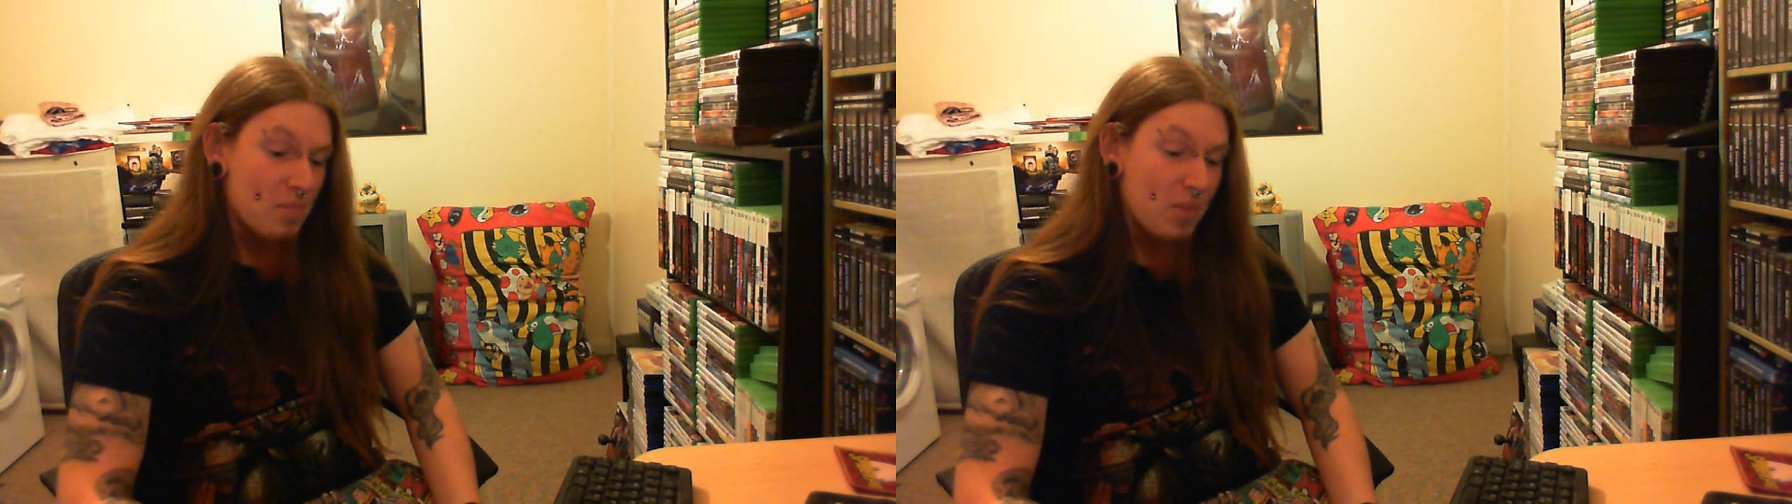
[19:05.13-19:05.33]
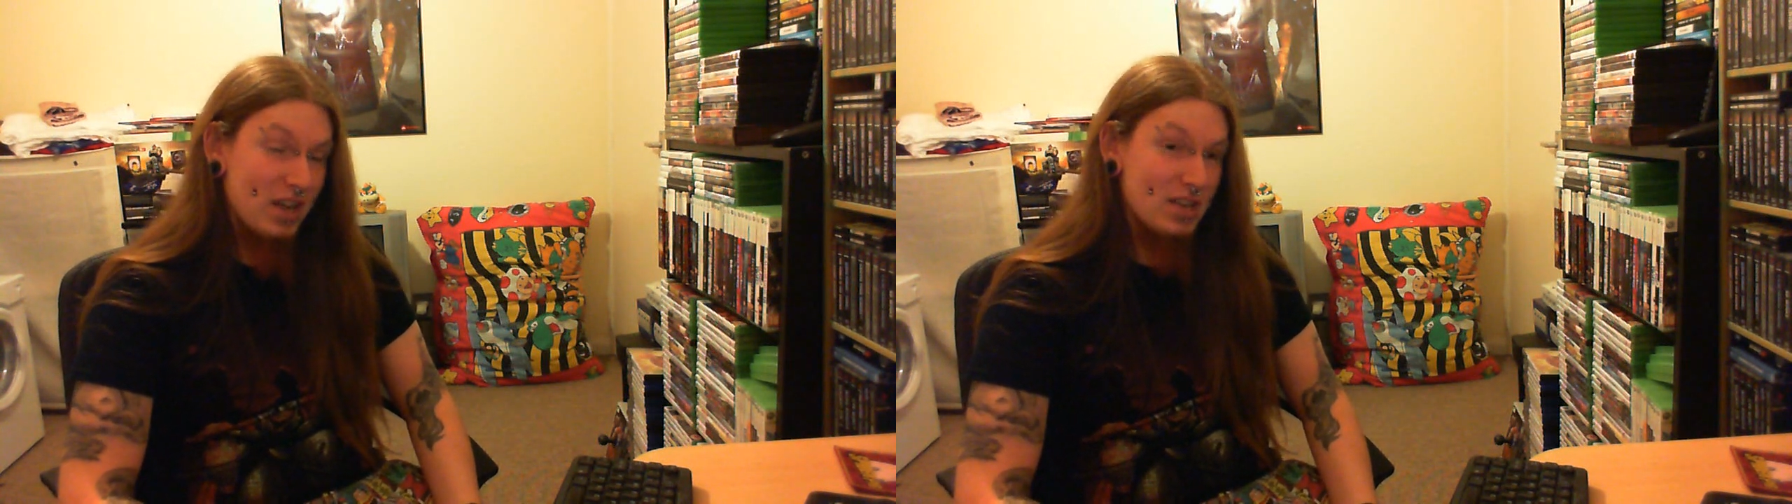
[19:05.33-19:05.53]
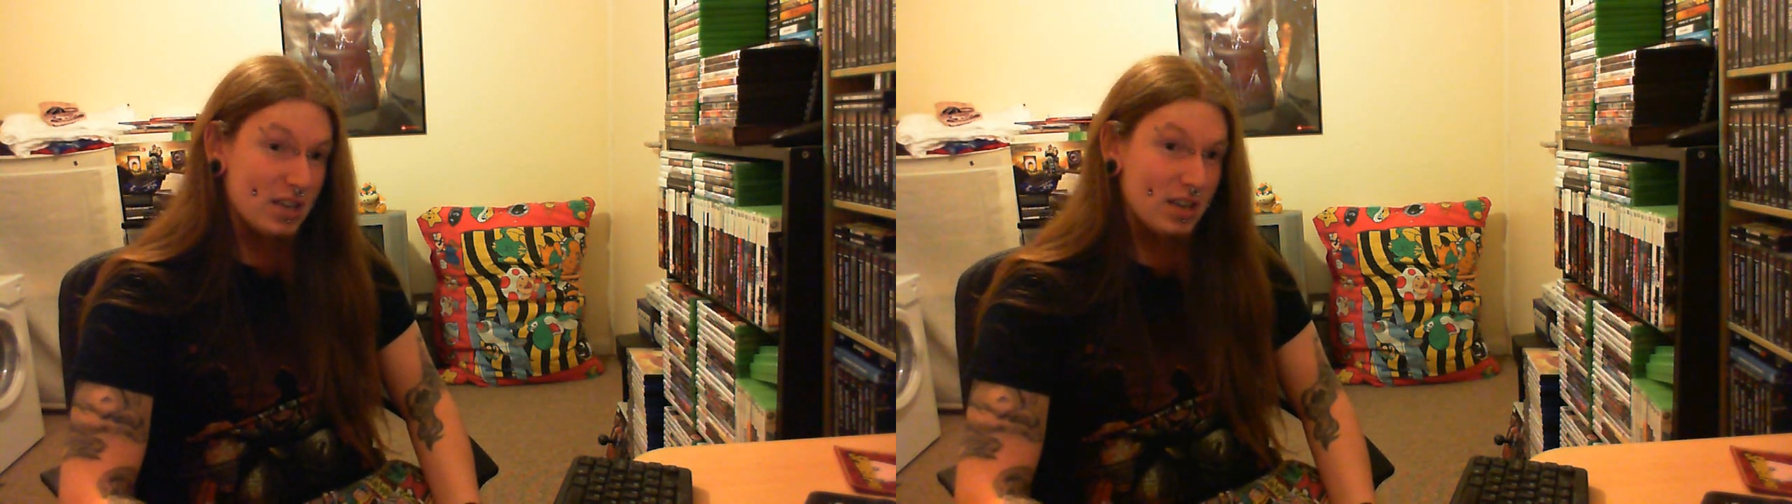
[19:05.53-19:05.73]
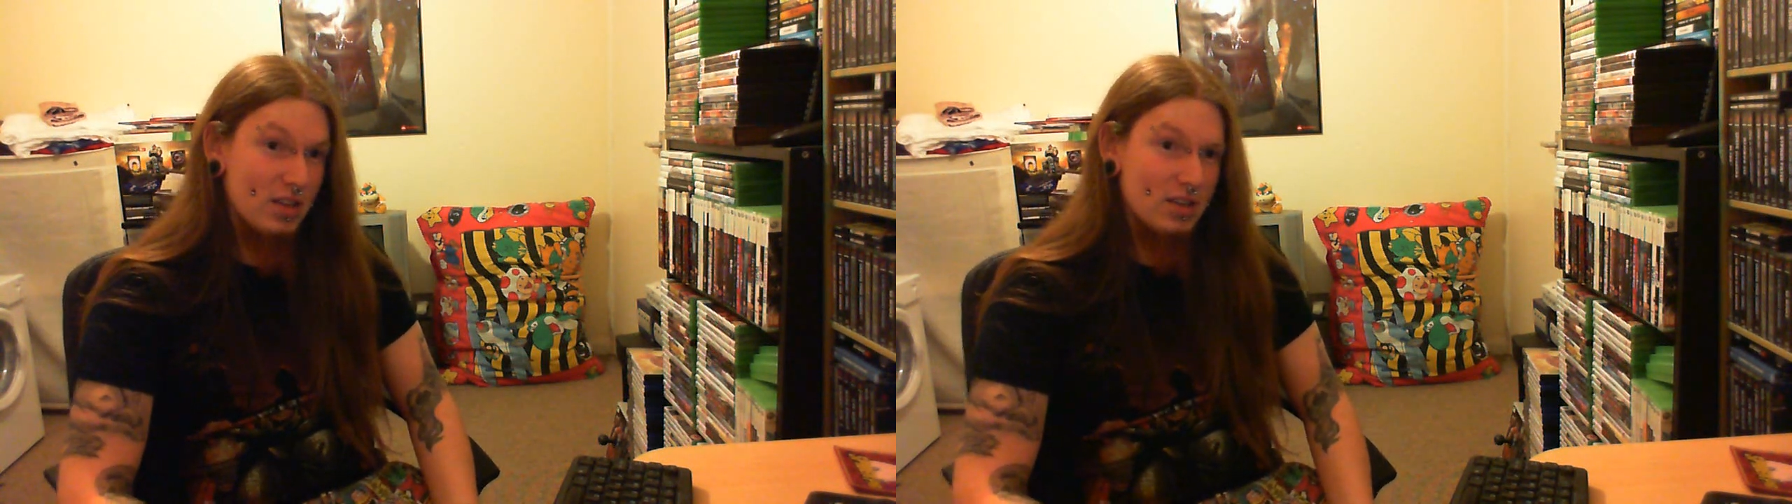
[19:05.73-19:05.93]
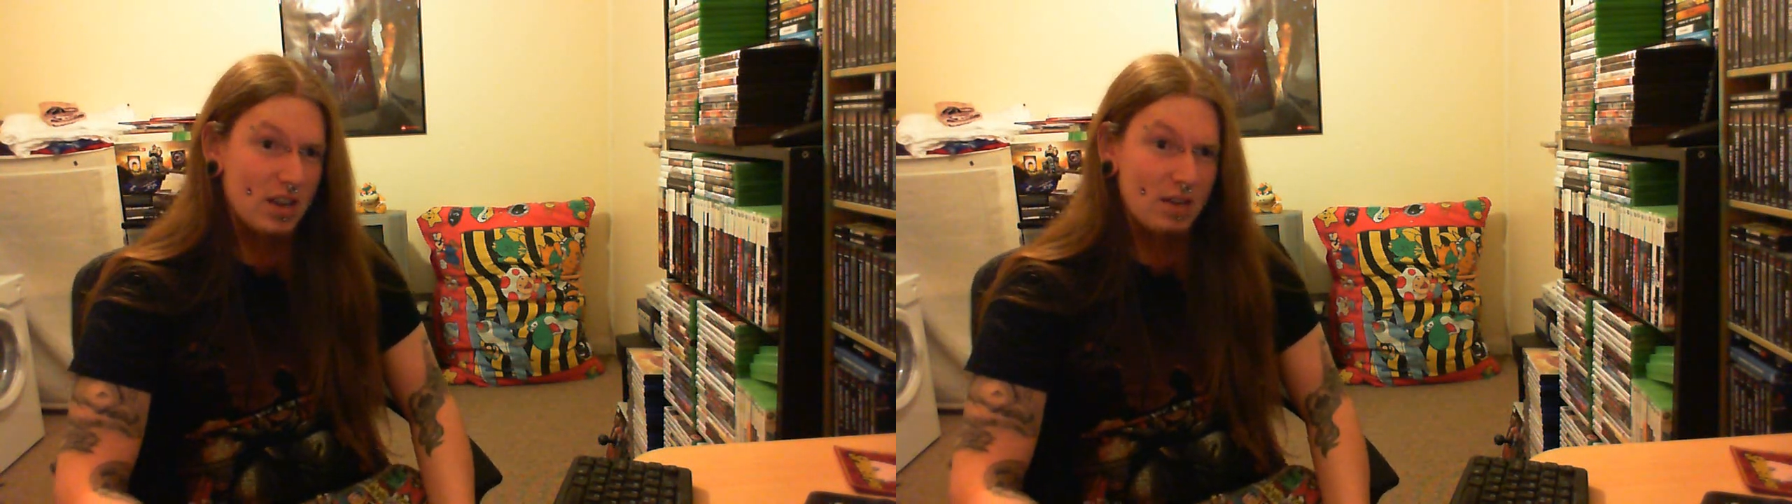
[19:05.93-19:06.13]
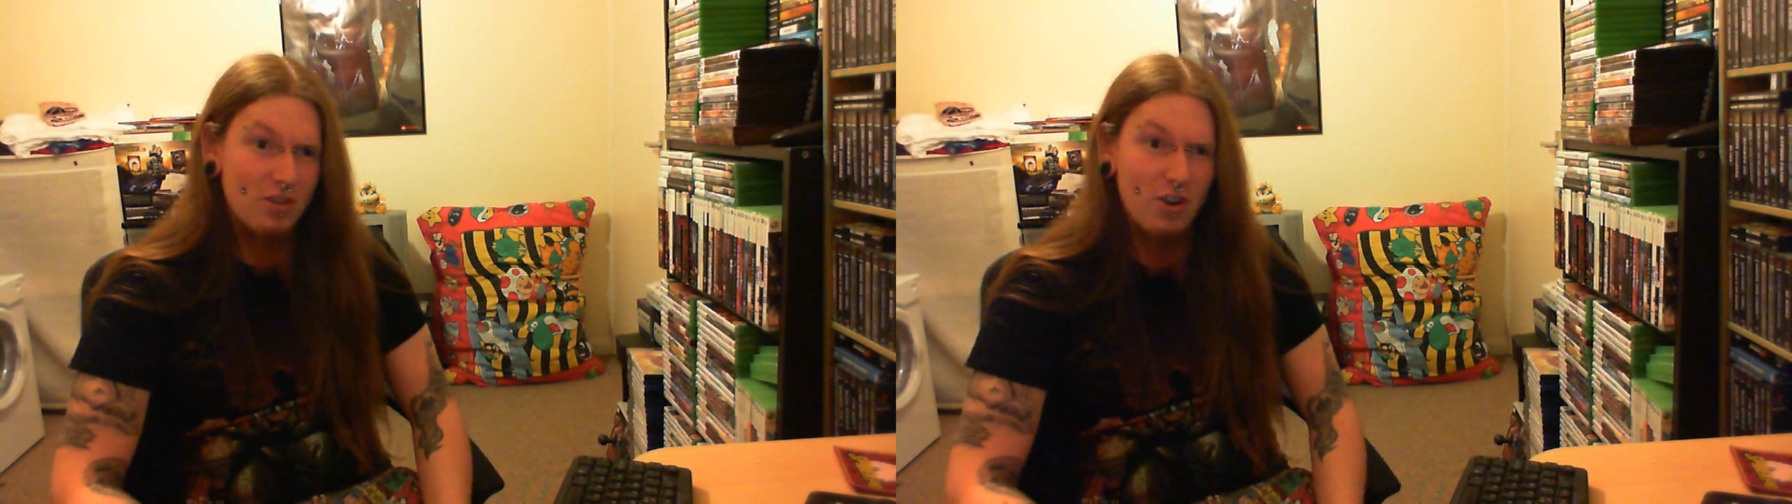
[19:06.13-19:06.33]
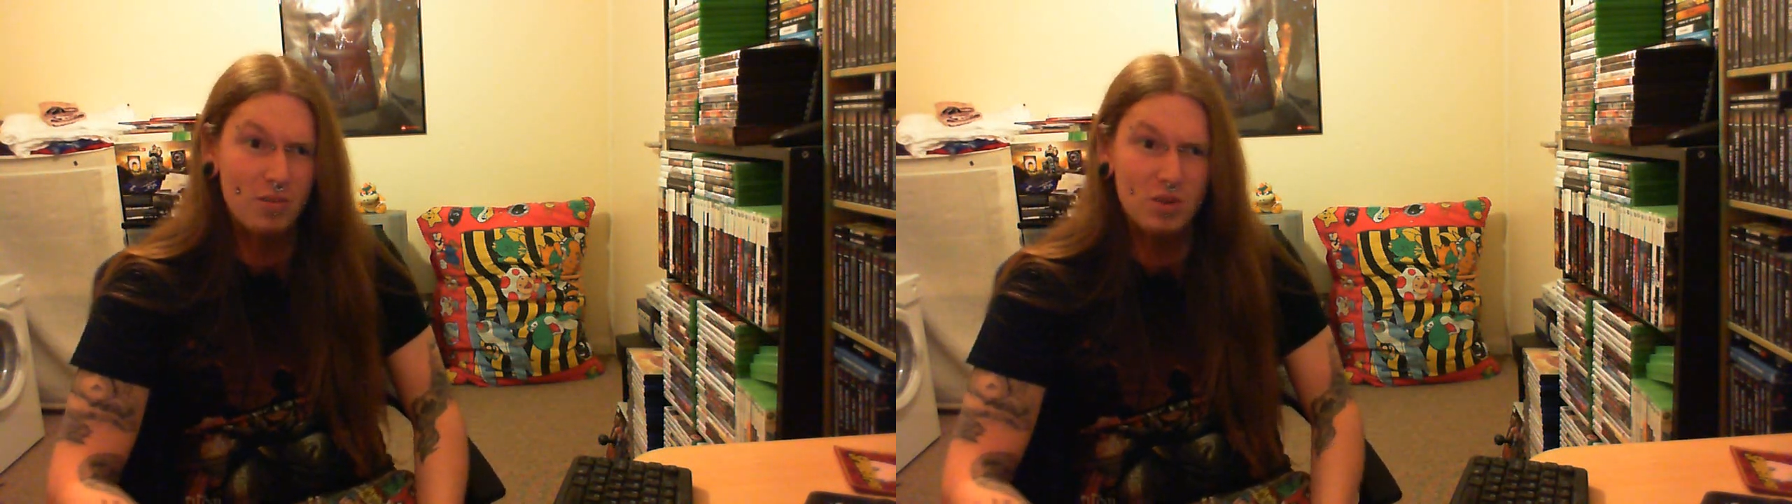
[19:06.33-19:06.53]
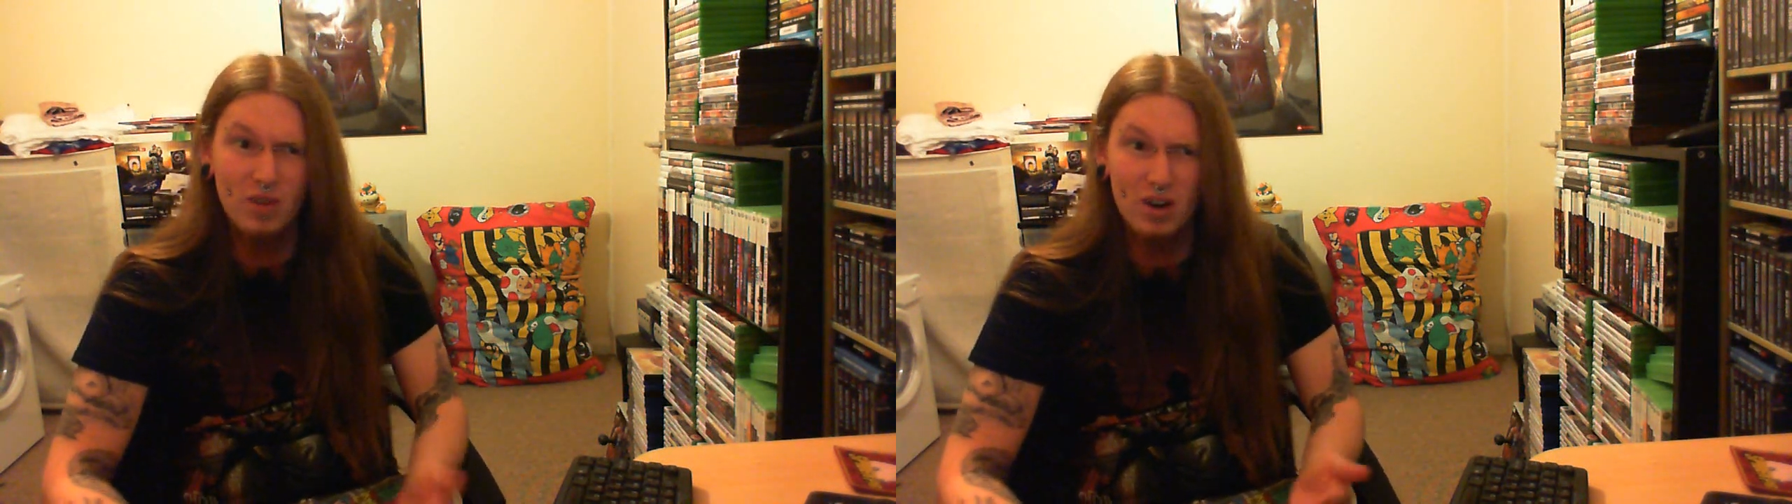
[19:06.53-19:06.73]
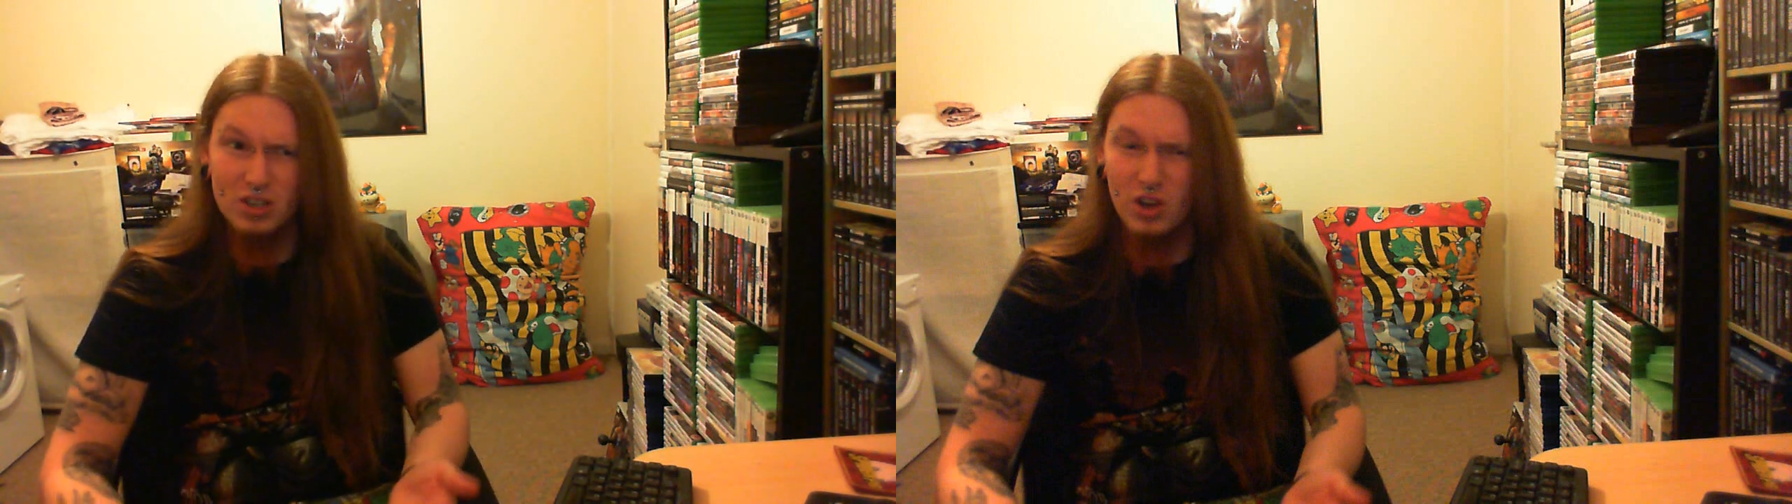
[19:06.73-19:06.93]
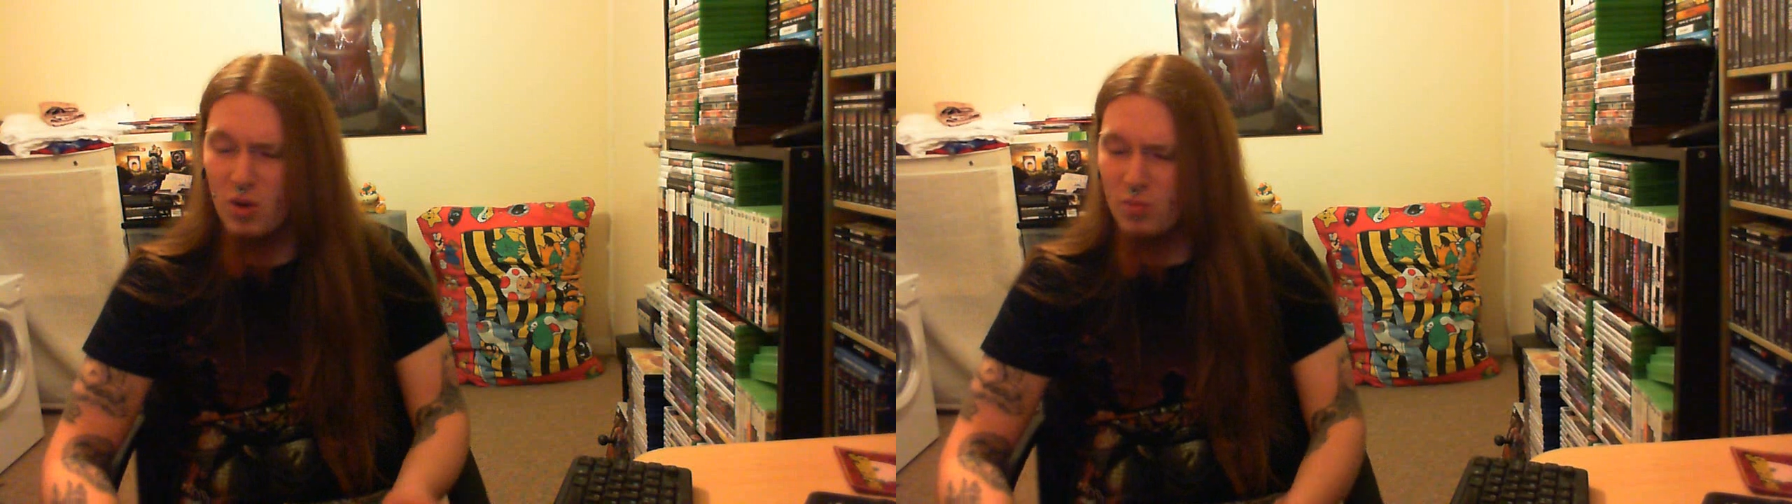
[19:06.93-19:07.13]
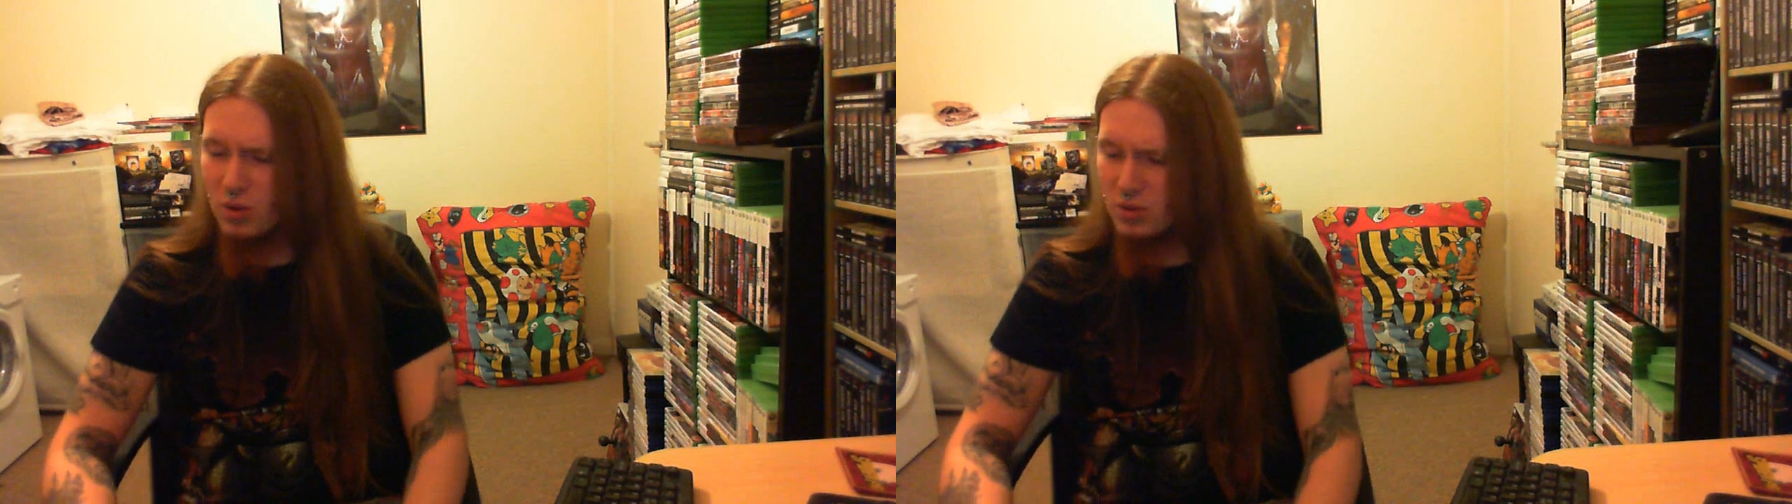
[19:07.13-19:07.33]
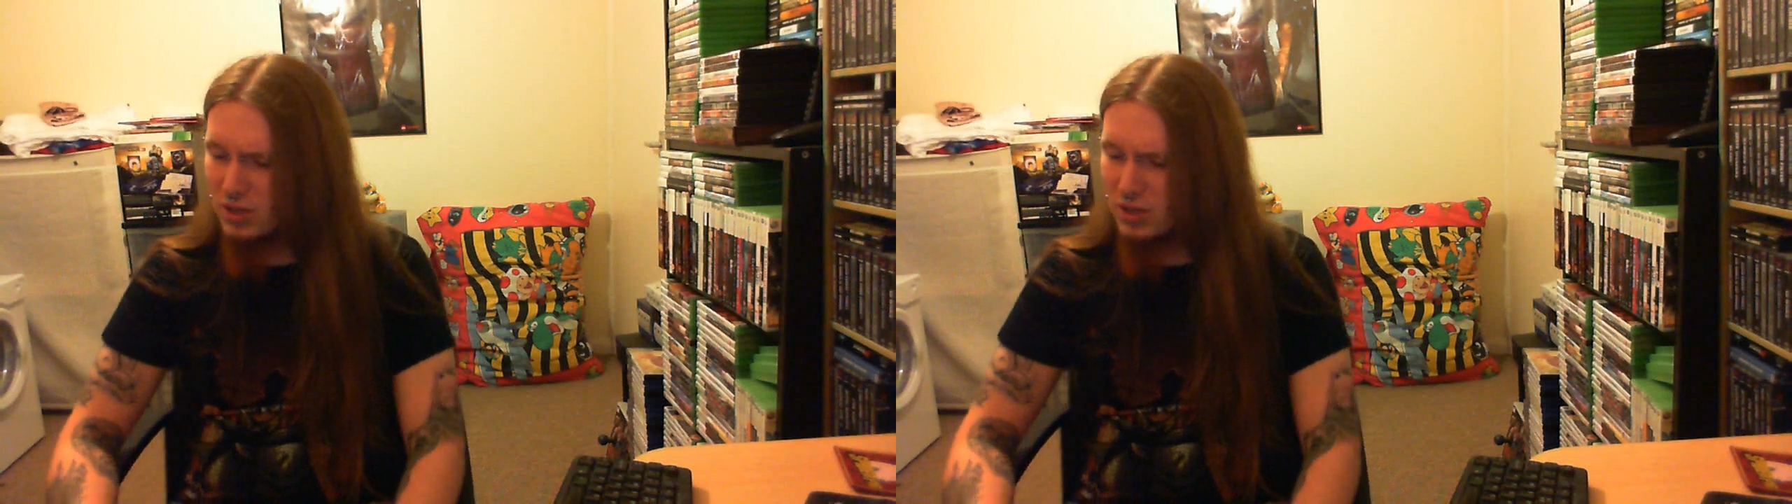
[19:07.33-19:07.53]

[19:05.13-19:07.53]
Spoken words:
basic at the same time as far as combos are